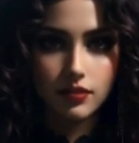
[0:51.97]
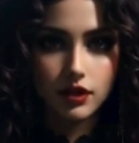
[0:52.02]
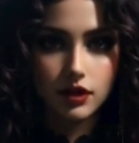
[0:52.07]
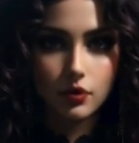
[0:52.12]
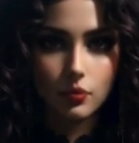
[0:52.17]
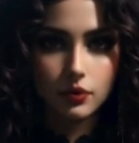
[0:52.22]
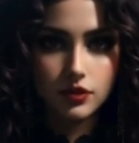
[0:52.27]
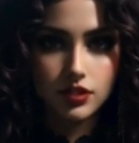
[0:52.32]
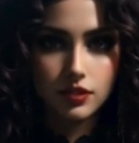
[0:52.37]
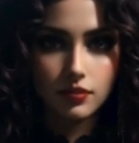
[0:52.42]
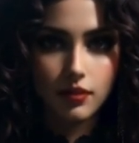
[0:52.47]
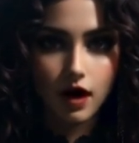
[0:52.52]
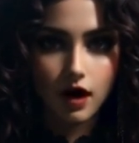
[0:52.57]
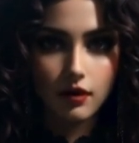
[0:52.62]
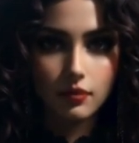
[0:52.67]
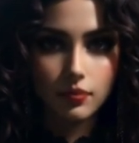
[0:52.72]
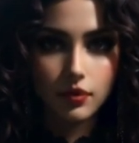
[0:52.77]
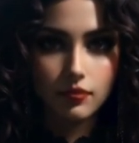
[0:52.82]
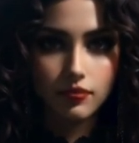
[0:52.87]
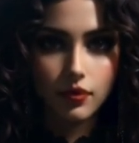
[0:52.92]
But it wasn't
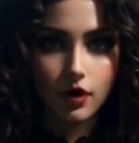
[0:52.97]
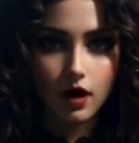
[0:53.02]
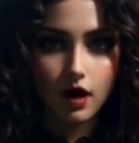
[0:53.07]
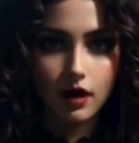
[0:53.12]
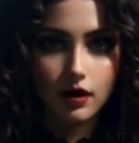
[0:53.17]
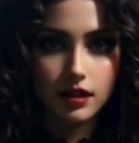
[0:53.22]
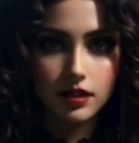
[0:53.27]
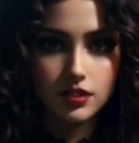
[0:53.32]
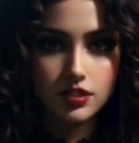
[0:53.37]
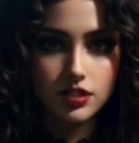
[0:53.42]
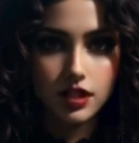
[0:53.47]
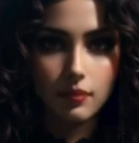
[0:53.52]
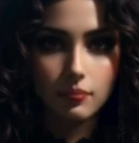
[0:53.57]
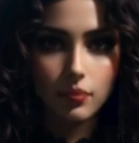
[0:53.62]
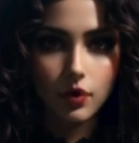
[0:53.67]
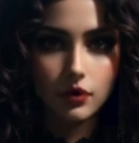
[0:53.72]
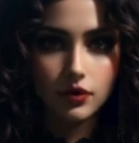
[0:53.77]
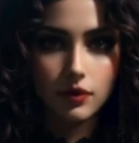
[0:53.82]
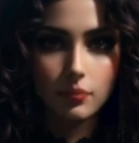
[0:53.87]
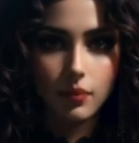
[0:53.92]
long before Holly
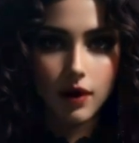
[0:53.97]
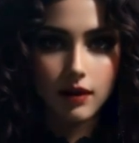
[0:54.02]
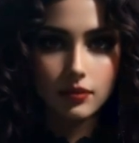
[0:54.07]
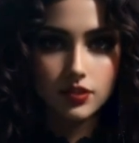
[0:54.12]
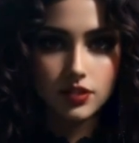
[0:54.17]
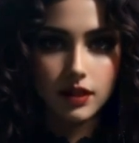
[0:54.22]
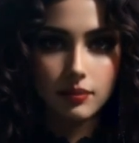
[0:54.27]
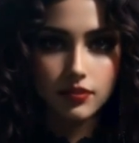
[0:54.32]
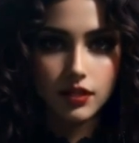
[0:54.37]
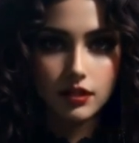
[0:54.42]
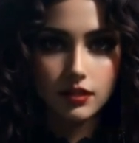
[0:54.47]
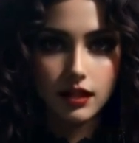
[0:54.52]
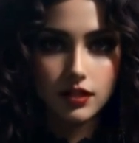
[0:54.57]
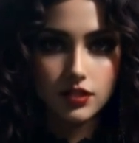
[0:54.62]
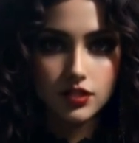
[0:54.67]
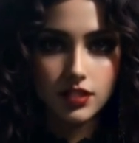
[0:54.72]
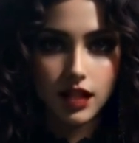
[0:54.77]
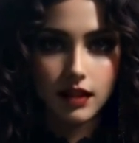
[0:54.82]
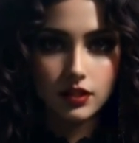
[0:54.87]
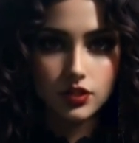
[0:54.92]
stumbled upon something
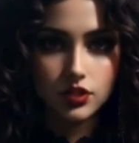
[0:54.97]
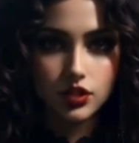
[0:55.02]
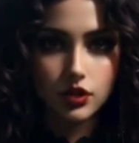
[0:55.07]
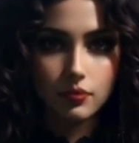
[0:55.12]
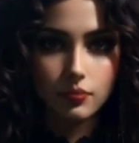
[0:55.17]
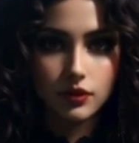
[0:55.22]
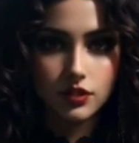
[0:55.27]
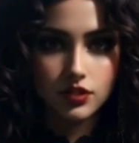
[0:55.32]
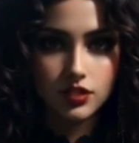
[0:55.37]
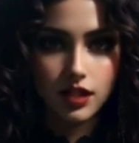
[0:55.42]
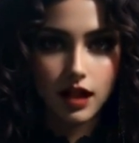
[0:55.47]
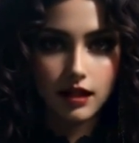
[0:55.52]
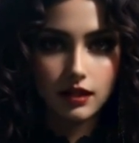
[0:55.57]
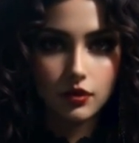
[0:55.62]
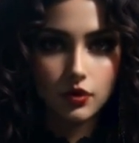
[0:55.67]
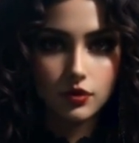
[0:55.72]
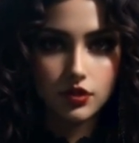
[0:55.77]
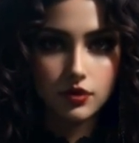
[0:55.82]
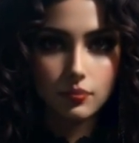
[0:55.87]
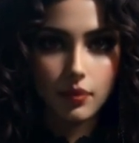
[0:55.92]
that sent shivers
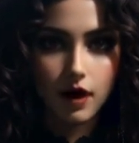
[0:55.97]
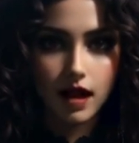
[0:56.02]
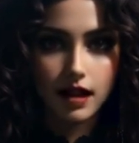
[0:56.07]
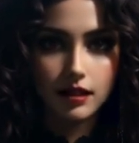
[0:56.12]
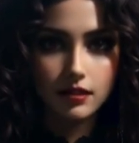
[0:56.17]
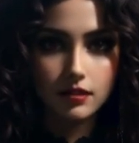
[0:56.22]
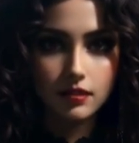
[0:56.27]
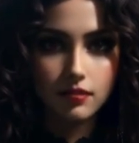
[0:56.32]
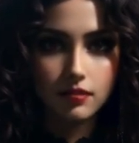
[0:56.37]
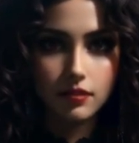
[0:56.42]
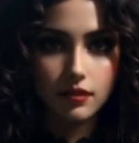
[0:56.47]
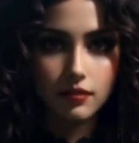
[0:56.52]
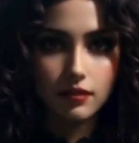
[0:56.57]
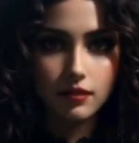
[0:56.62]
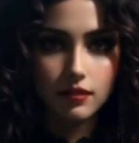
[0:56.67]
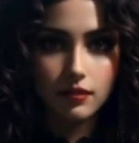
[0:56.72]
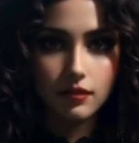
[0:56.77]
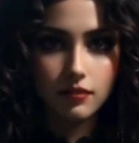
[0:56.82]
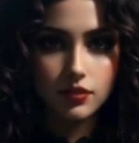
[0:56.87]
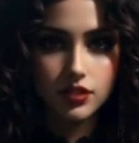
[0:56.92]
down her spine.
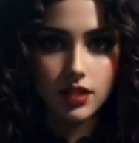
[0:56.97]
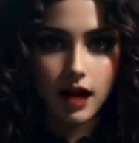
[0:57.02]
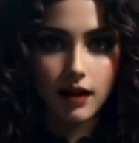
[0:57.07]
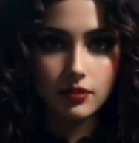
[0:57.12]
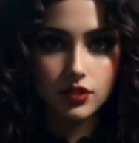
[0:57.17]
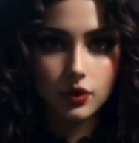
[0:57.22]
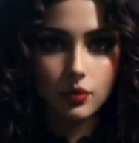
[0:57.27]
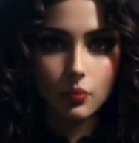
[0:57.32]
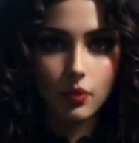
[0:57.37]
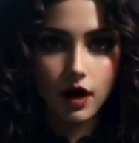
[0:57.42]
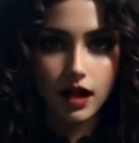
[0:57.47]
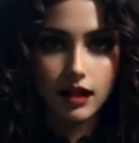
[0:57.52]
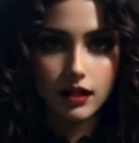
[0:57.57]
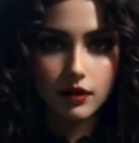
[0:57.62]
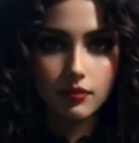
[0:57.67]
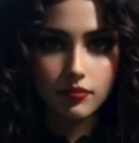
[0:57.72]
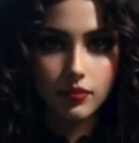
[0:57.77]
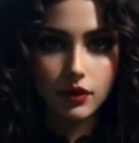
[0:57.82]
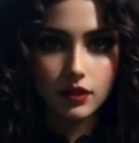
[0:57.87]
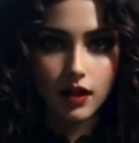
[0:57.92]
Tucked away
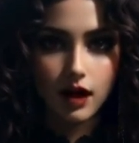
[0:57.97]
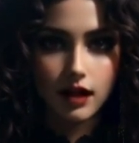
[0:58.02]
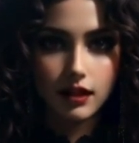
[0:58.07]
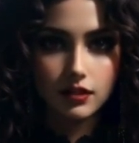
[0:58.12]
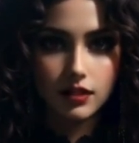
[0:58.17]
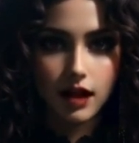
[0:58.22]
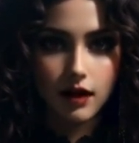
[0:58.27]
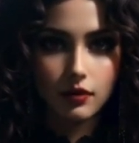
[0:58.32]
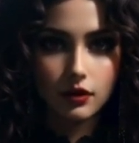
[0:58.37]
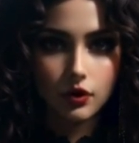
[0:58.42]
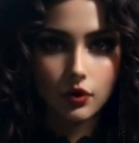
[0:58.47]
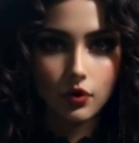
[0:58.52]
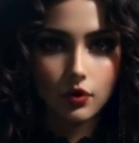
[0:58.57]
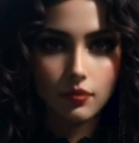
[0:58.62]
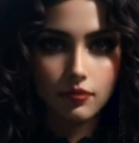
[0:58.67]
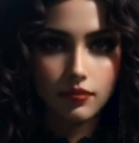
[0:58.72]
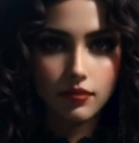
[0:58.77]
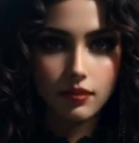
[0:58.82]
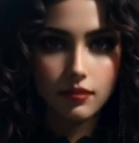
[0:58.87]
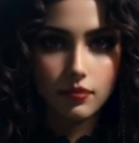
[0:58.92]
in a forgotten
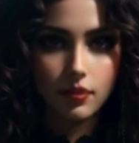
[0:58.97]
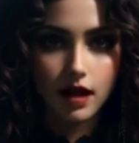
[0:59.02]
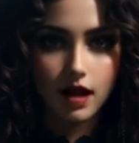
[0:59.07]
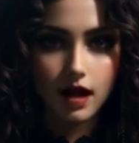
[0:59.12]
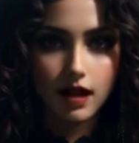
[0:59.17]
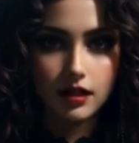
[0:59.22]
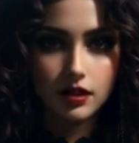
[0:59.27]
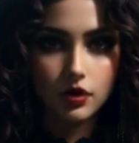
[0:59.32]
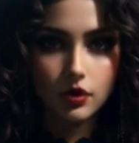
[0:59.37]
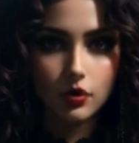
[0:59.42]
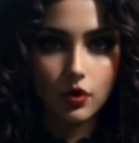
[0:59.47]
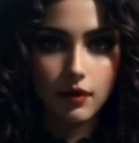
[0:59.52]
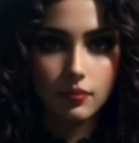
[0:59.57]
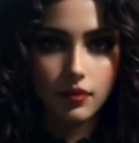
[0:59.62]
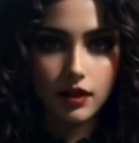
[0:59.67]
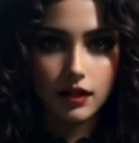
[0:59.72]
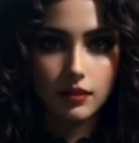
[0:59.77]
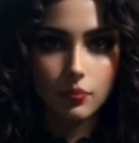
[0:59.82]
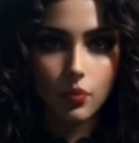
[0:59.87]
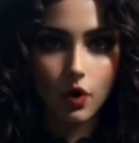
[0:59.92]
alcove, behind a
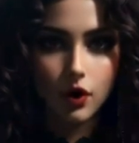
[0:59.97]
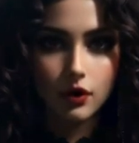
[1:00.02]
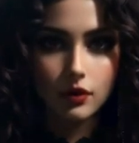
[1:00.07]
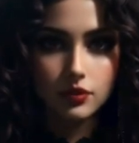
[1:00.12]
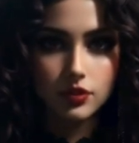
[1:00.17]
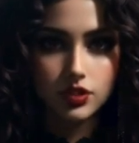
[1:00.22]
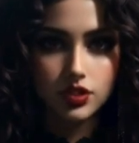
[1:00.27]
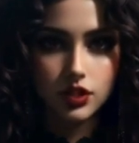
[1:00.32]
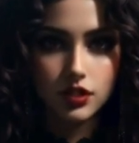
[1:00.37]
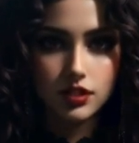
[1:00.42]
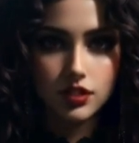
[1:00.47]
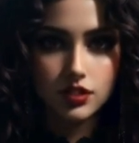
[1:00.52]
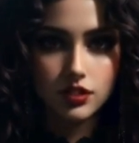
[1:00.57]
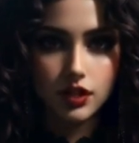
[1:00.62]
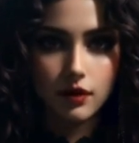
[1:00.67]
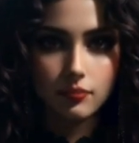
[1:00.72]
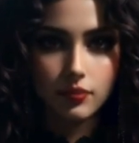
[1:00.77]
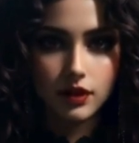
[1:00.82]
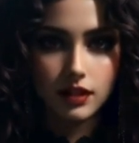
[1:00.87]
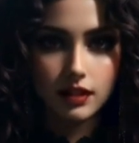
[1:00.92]
crumbling wall, she
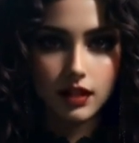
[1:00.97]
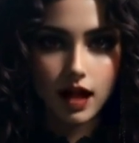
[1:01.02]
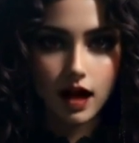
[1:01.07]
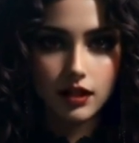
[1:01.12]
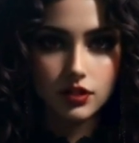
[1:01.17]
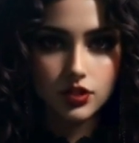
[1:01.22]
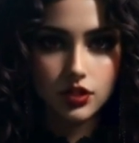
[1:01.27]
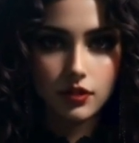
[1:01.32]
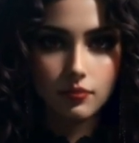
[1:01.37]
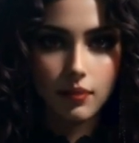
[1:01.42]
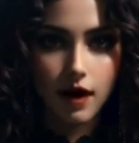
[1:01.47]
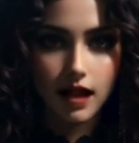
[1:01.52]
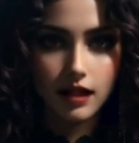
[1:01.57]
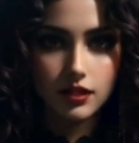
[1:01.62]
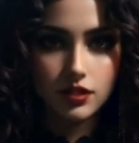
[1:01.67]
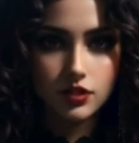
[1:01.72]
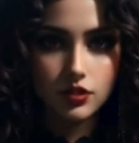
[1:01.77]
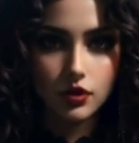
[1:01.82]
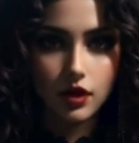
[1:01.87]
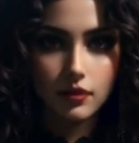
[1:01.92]
discovered a cache of
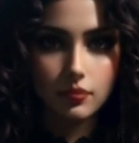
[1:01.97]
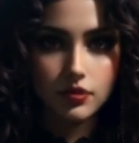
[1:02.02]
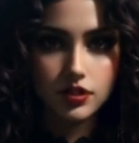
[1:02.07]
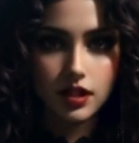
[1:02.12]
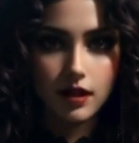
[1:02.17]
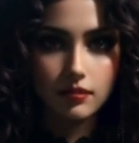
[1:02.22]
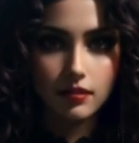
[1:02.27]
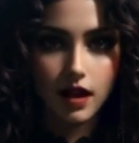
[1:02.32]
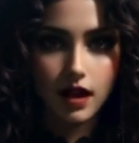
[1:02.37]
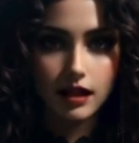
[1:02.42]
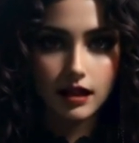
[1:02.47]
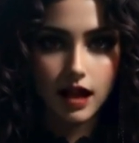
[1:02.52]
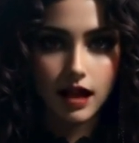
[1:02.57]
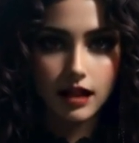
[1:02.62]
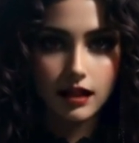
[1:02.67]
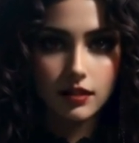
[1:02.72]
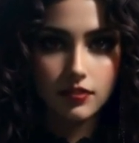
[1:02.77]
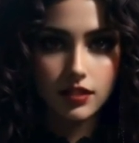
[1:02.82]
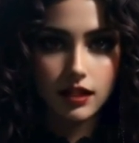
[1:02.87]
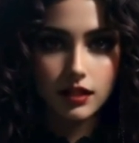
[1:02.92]
manuscripts unlike
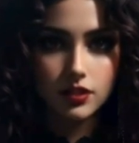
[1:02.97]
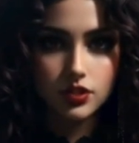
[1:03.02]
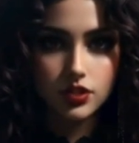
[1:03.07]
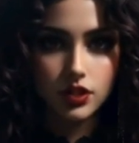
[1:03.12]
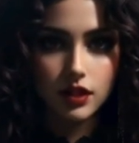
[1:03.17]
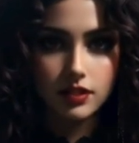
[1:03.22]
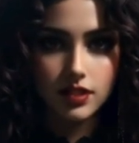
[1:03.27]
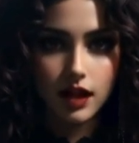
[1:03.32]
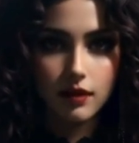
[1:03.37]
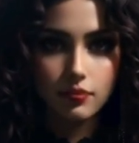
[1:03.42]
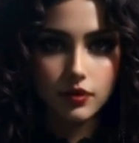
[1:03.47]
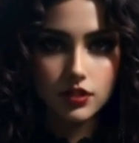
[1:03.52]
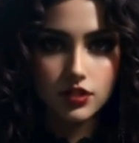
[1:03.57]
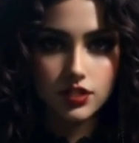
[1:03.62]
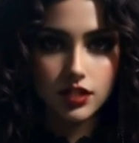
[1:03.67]
anything she had ever